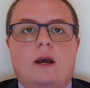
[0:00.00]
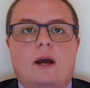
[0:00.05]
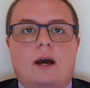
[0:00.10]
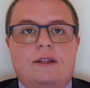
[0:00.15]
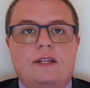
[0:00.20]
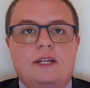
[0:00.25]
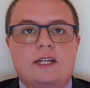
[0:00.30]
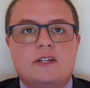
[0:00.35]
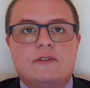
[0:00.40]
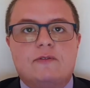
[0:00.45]

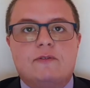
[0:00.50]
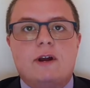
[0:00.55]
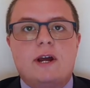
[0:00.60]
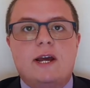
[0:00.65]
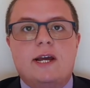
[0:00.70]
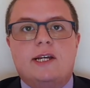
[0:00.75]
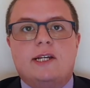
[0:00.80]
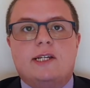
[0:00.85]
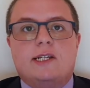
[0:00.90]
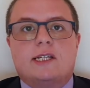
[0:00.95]
And this
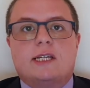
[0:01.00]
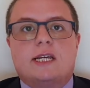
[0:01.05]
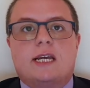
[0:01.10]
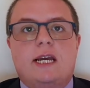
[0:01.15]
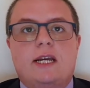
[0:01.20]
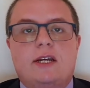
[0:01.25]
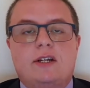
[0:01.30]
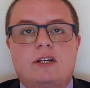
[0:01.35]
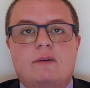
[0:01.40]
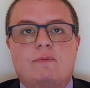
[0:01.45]
phrase,
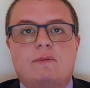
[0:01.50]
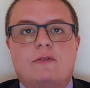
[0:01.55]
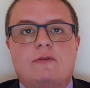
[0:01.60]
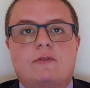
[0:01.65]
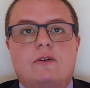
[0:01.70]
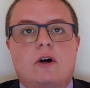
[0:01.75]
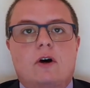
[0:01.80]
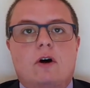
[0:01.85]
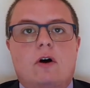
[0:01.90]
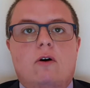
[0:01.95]
kingdom
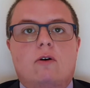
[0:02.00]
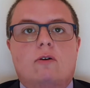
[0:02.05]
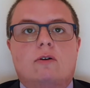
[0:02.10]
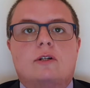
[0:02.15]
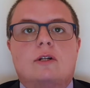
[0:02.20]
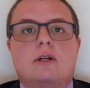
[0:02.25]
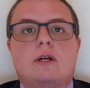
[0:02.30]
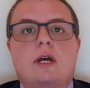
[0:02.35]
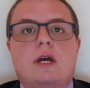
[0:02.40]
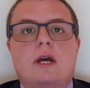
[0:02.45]
of God,
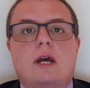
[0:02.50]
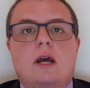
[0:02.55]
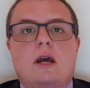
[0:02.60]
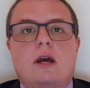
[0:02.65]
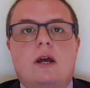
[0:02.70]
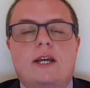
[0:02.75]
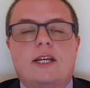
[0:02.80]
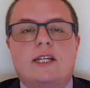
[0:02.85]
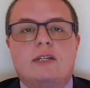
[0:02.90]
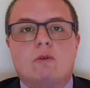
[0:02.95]

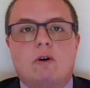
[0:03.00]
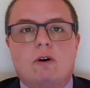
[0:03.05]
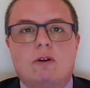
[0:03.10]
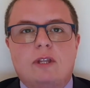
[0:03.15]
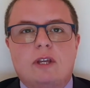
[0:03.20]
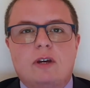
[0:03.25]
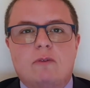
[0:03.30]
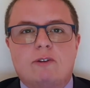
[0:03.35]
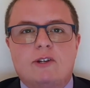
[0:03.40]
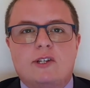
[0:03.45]
is one
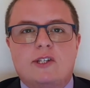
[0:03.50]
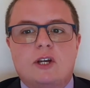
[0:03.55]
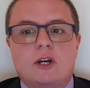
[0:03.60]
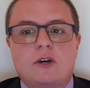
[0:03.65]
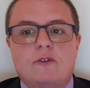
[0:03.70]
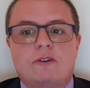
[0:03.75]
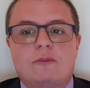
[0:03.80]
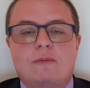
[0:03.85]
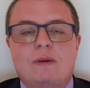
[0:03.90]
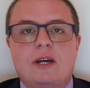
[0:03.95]
that we're so
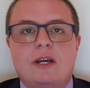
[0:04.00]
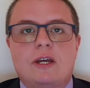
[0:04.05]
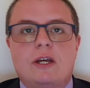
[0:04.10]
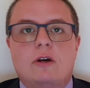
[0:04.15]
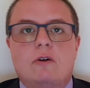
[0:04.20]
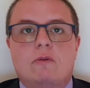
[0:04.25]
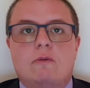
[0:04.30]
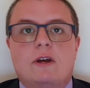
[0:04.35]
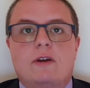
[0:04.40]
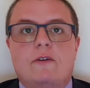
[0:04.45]

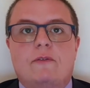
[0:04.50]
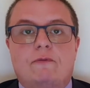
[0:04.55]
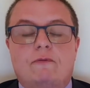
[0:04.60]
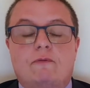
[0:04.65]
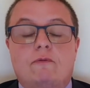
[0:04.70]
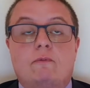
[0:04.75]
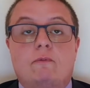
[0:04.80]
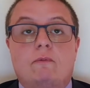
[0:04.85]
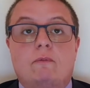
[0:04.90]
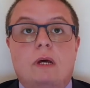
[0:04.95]
familiar
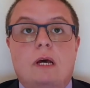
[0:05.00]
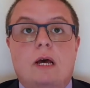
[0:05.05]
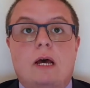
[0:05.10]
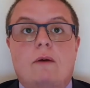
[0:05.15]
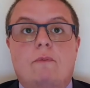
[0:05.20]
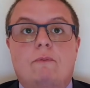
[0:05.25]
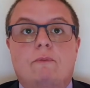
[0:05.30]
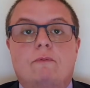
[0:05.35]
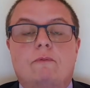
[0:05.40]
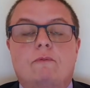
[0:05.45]
with
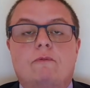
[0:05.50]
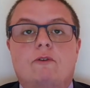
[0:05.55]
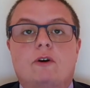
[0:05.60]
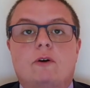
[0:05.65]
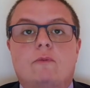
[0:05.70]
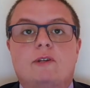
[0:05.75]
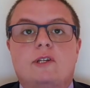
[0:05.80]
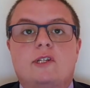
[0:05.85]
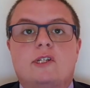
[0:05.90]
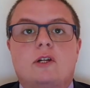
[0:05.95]
um,
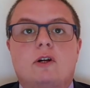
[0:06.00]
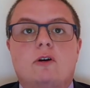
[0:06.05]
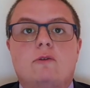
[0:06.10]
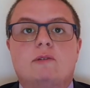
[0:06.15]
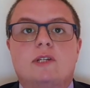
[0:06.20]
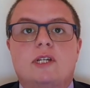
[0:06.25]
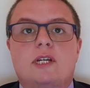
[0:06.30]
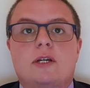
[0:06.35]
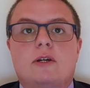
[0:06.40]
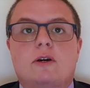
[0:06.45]
from the
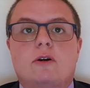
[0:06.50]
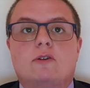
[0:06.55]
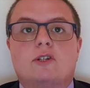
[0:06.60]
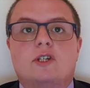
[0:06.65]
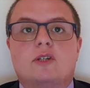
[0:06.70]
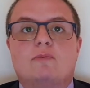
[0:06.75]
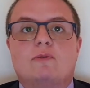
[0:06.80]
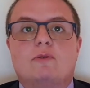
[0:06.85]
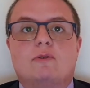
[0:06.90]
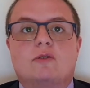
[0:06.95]
Synoptic
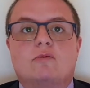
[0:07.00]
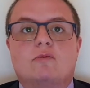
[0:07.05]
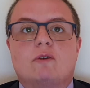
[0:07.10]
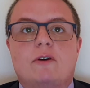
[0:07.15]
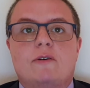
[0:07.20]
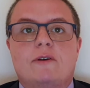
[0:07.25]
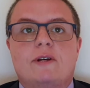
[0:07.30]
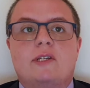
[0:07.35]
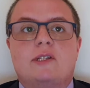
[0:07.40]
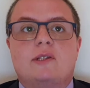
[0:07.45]
Gospels,
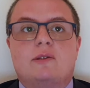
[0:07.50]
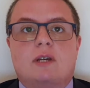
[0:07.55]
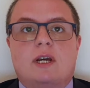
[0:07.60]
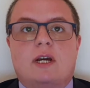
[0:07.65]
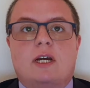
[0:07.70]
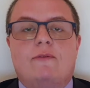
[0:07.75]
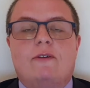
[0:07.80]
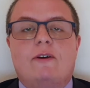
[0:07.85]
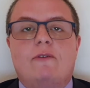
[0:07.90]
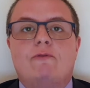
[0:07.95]
where it's
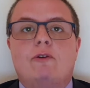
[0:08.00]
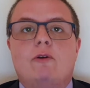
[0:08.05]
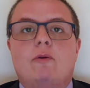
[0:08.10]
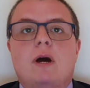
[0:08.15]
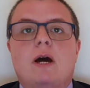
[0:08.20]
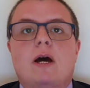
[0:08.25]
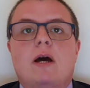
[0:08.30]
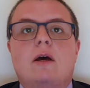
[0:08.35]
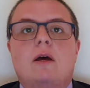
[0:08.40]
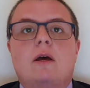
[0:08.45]
kind of
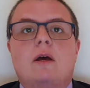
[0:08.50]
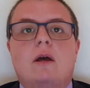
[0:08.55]
everywhere.